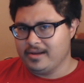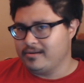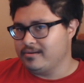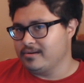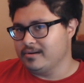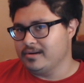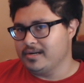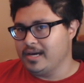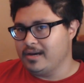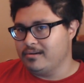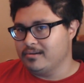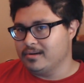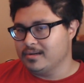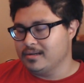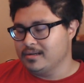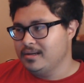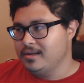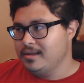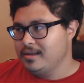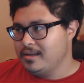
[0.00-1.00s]

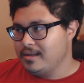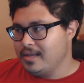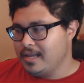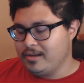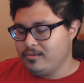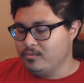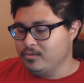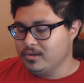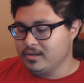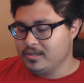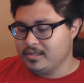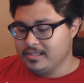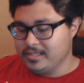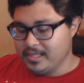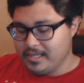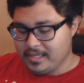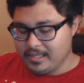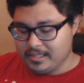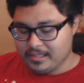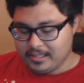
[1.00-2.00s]
hour at work a
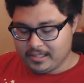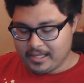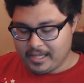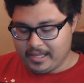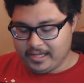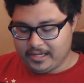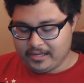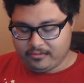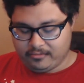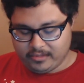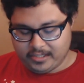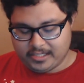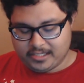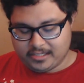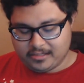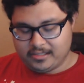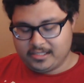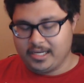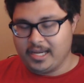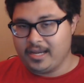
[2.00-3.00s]
day. Like, I can
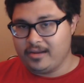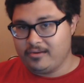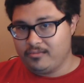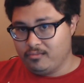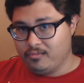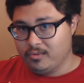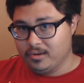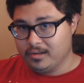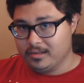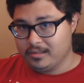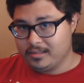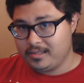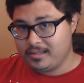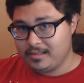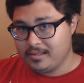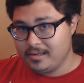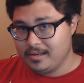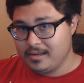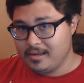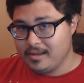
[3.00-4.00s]
research at
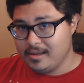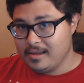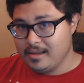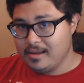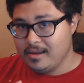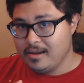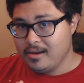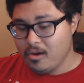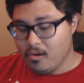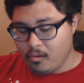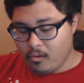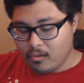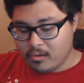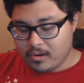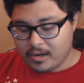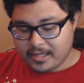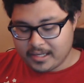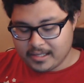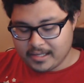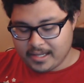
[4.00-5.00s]
work.
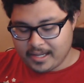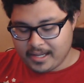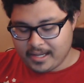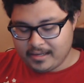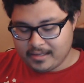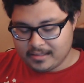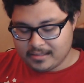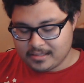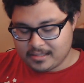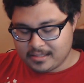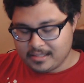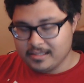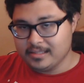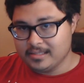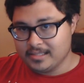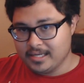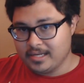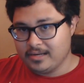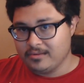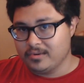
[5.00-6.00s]
Or I can edit
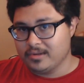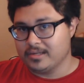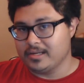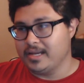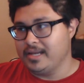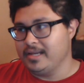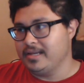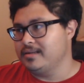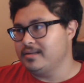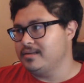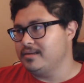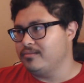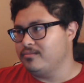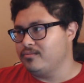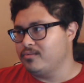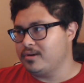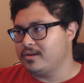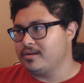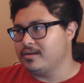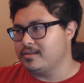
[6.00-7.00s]
things at work. I can
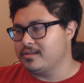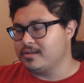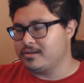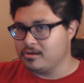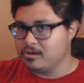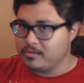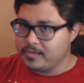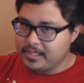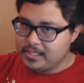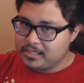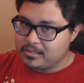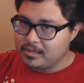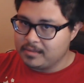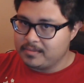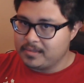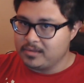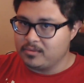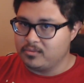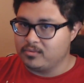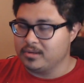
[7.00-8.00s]
work on the Kirby
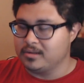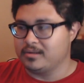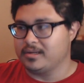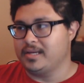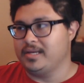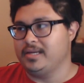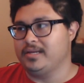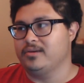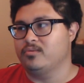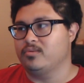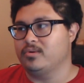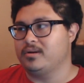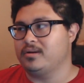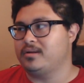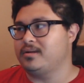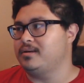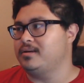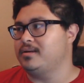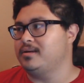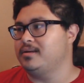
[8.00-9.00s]
script at work. I can
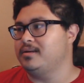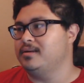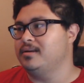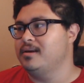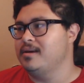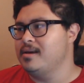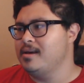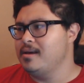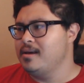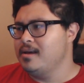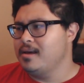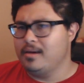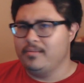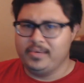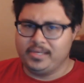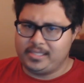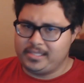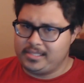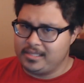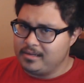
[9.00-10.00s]
work on a
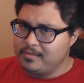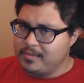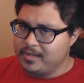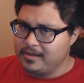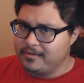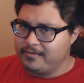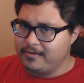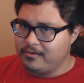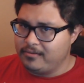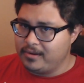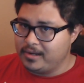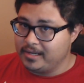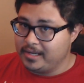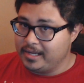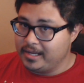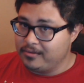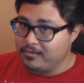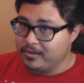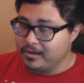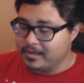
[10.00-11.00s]
machinima if I
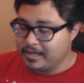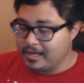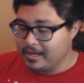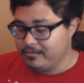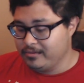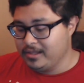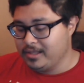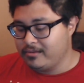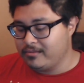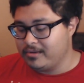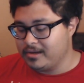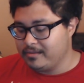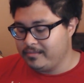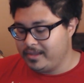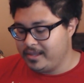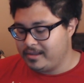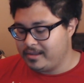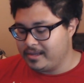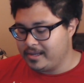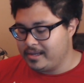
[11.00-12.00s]
want at work. I really want to
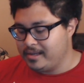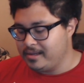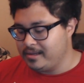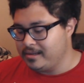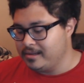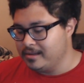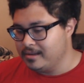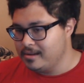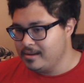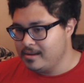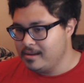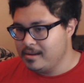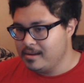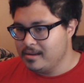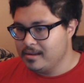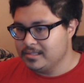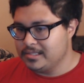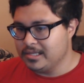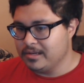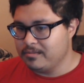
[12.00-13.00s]
make a
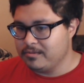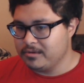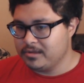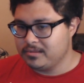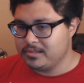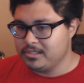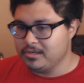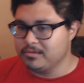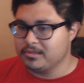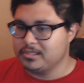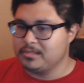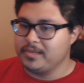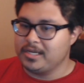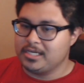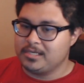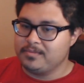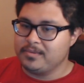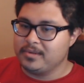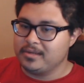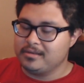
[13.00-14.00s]
Super
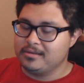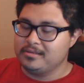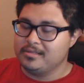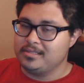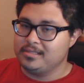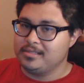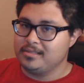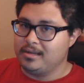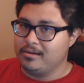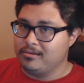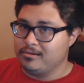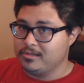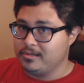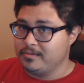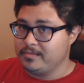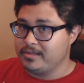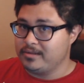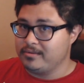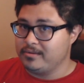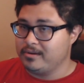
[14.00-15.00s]
Smash Brothers
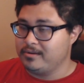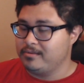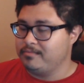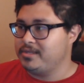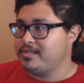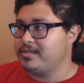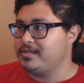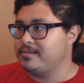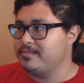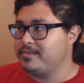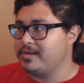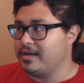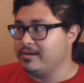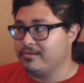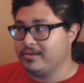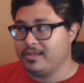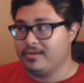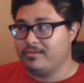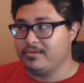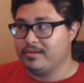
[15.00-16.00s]
Ultimate machinima. I
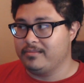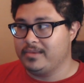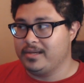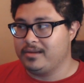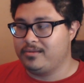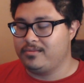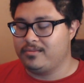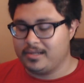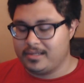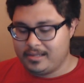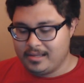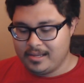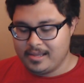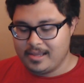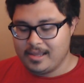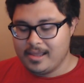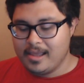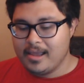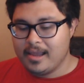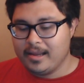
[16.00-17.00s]
really want to make one.
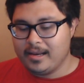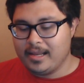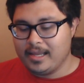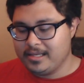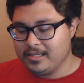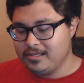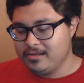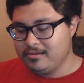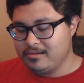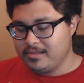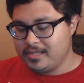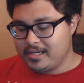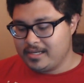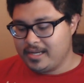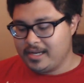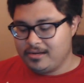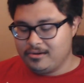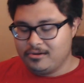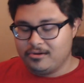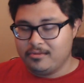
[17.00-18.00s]
And I can do that
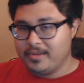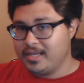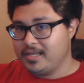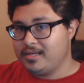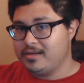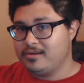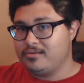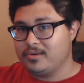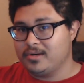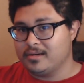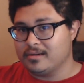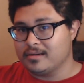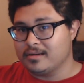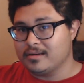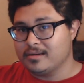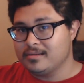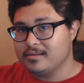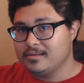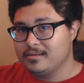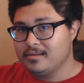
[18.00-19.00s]
at home and at
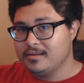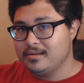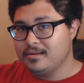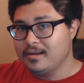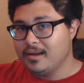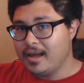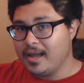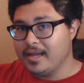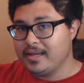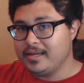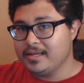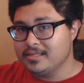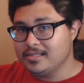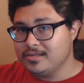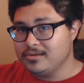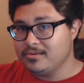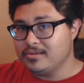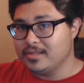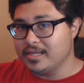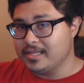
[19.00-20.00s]
work. I can
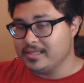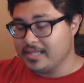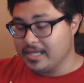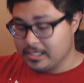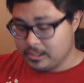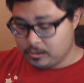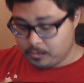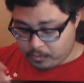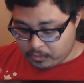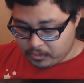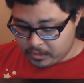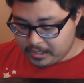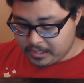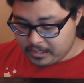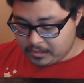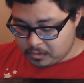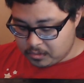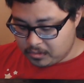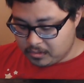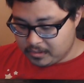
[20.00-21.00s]
do that. That's
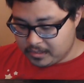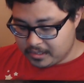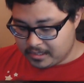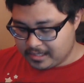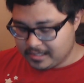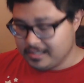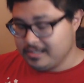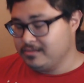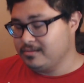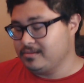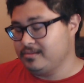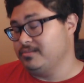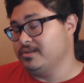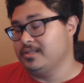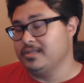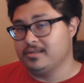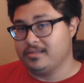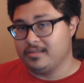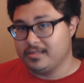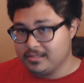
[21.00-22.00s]
pretty cool there. At least, well,
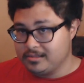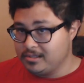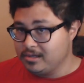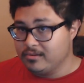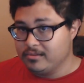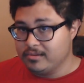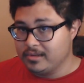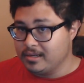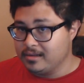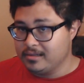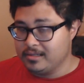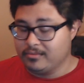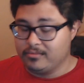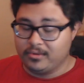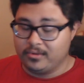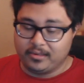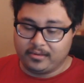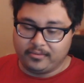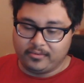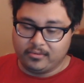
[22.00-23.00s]
nothing's going on at
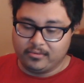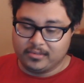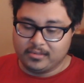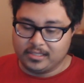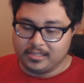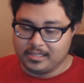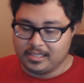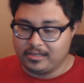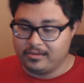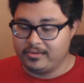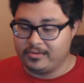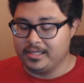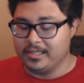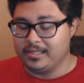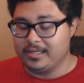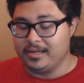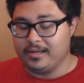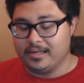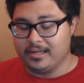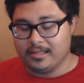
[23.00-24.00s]
work, of course, because I don't want to
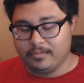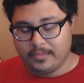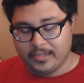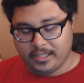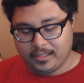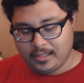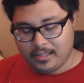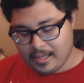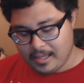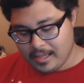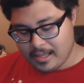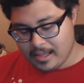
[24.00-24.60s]
die. But